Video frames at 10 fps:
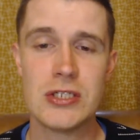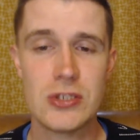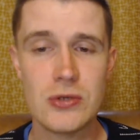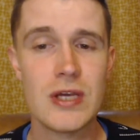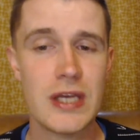
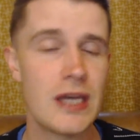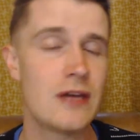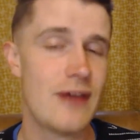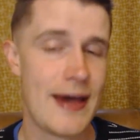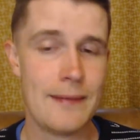to the king
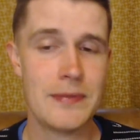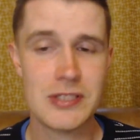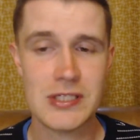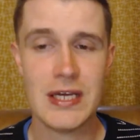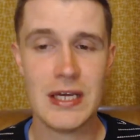of Ammon,
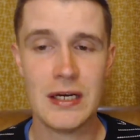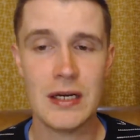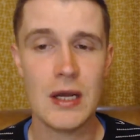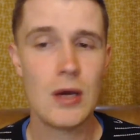saying,